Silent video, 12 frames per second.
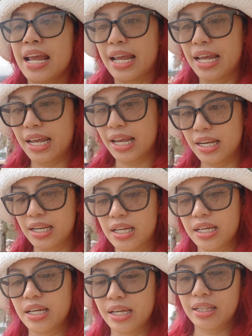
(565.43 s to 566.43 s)
and
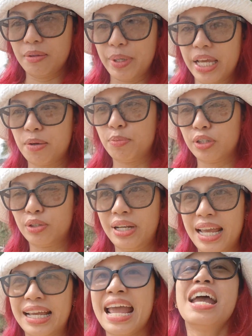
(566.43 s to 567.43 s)
it'll be able to
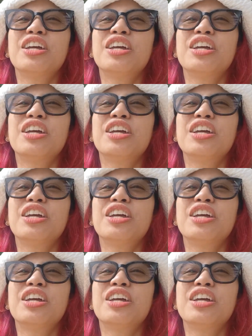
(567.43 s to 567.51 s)
like,